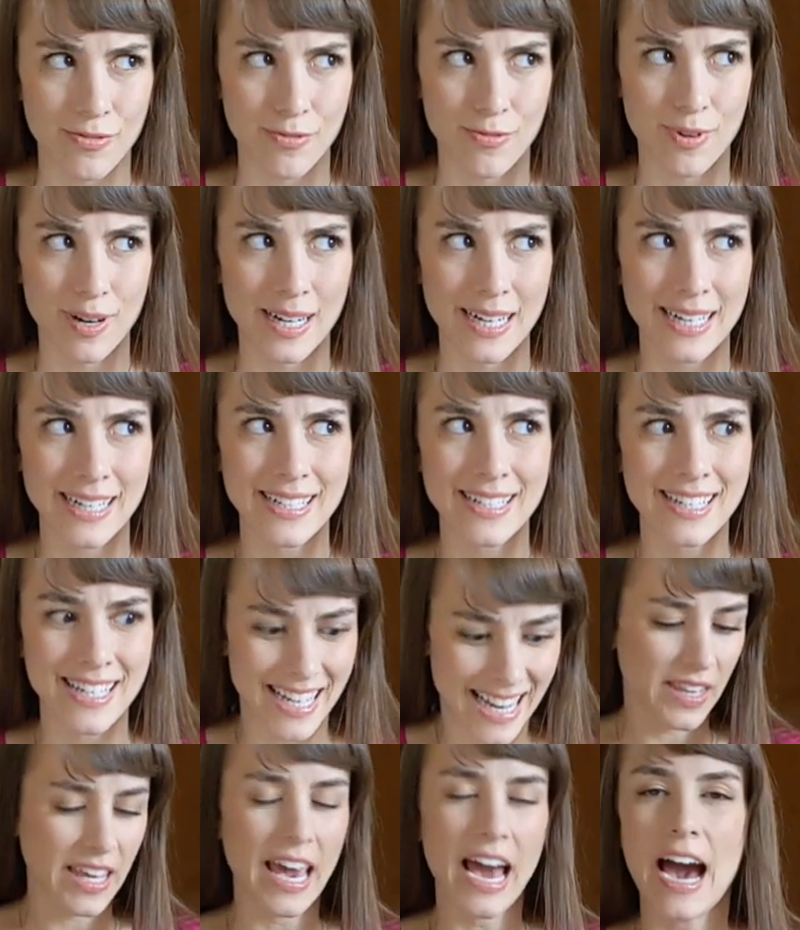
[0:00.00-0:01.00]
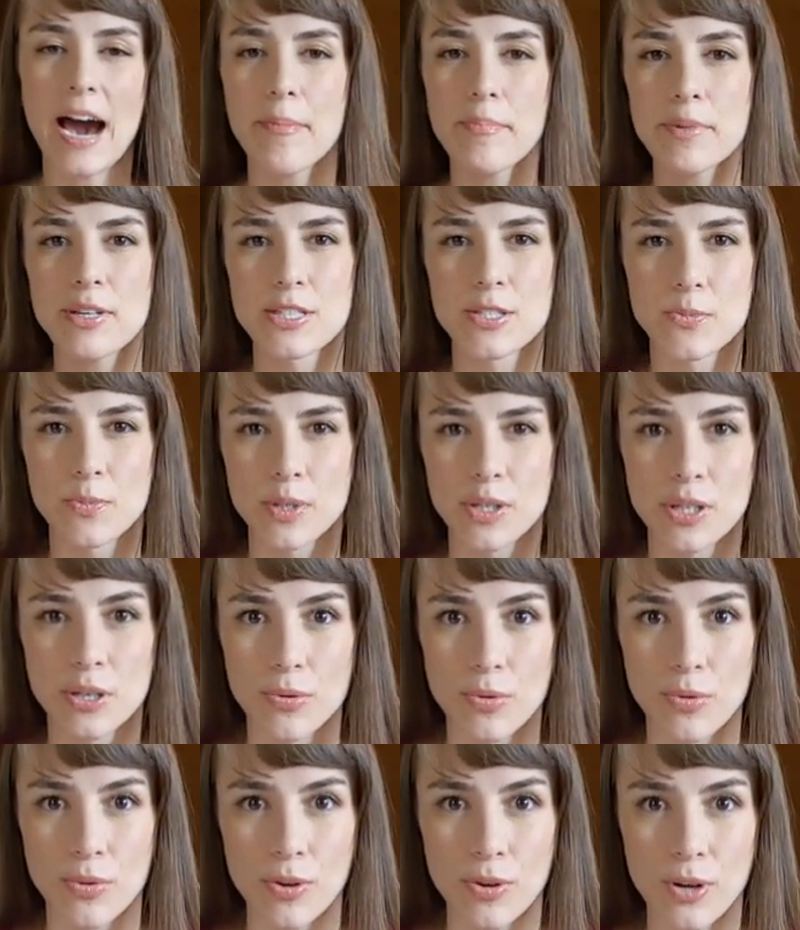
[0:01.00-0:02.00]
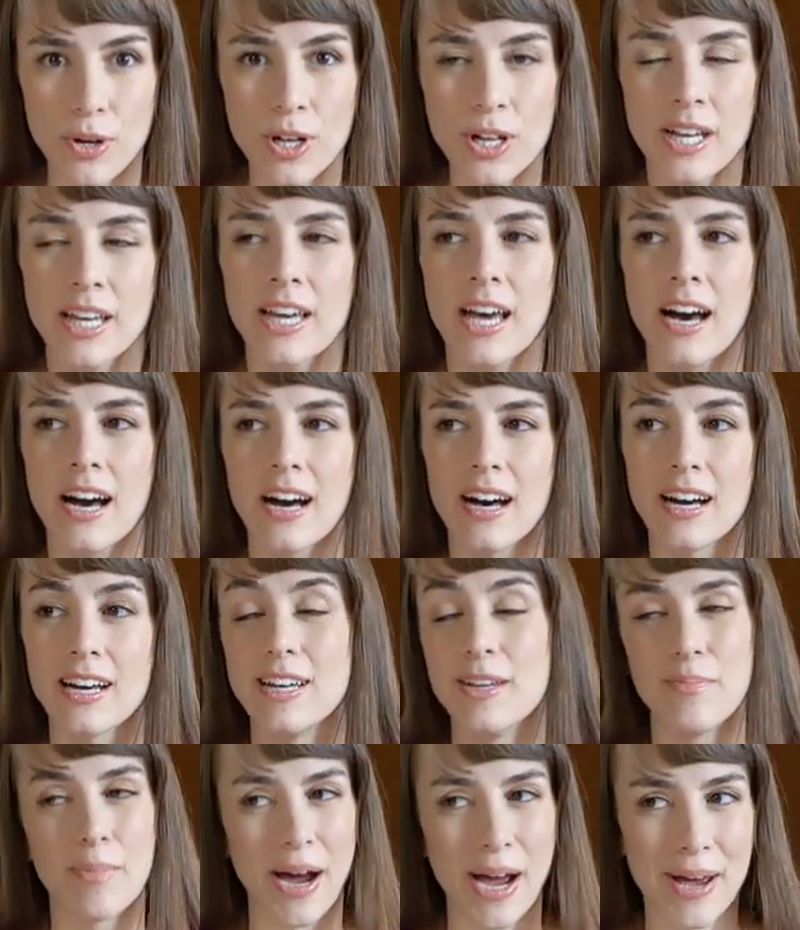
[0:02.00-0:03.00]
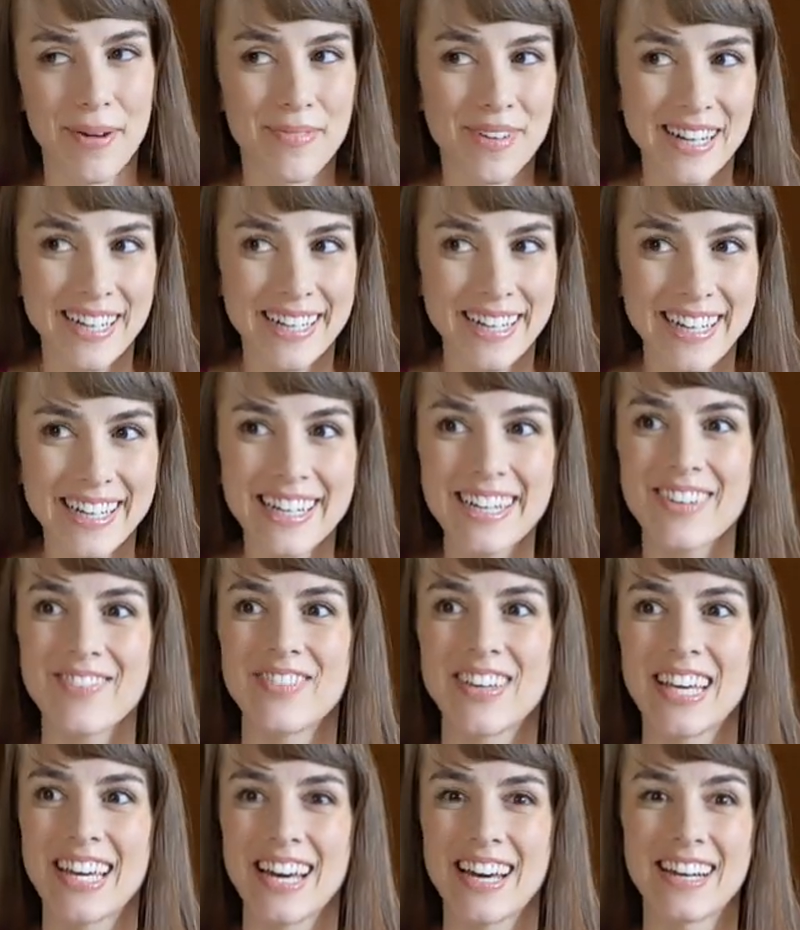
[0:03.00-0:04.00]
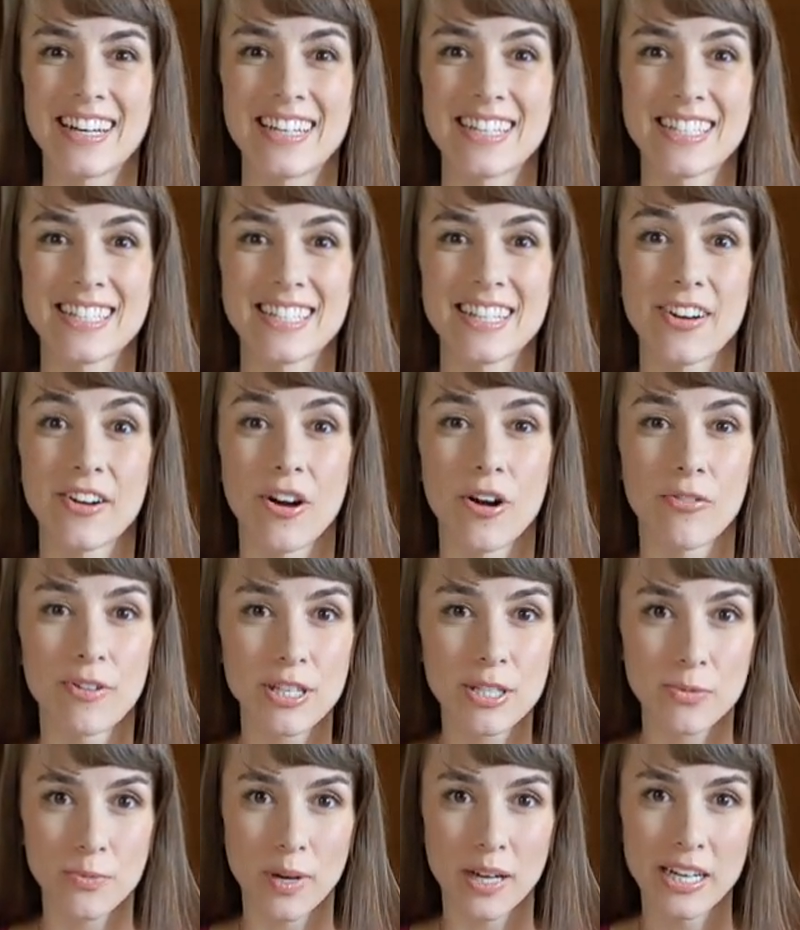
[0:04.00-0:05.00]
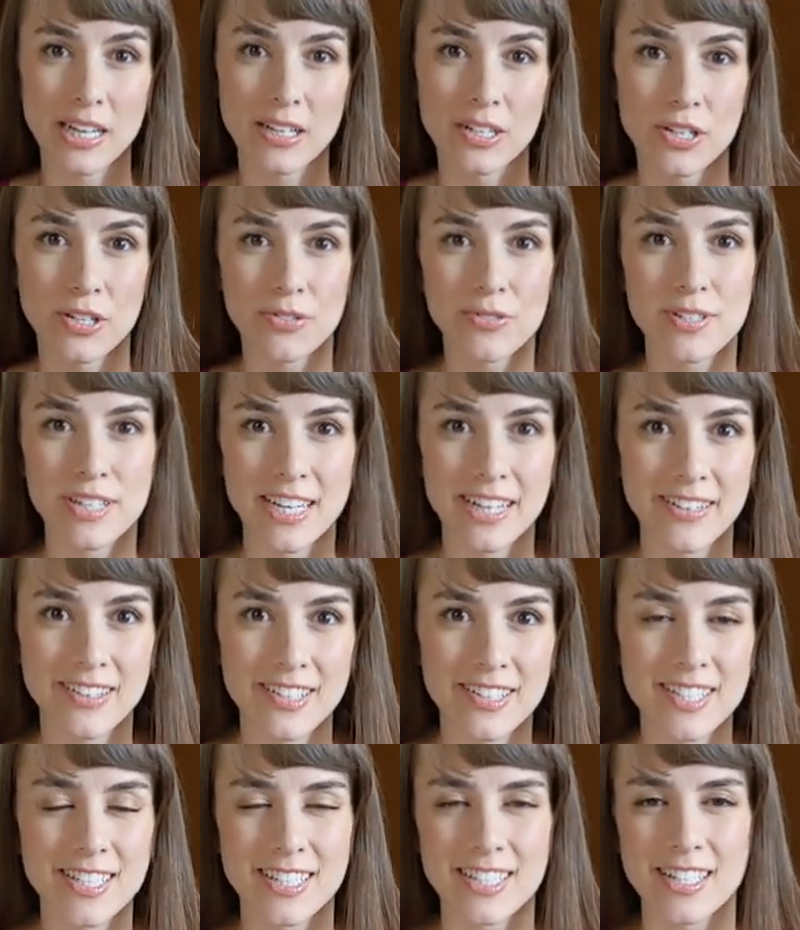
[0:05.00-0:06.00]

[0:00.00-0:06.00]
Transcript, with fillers: What? The app is really cool uh, in my opinion, because they're always running new deals.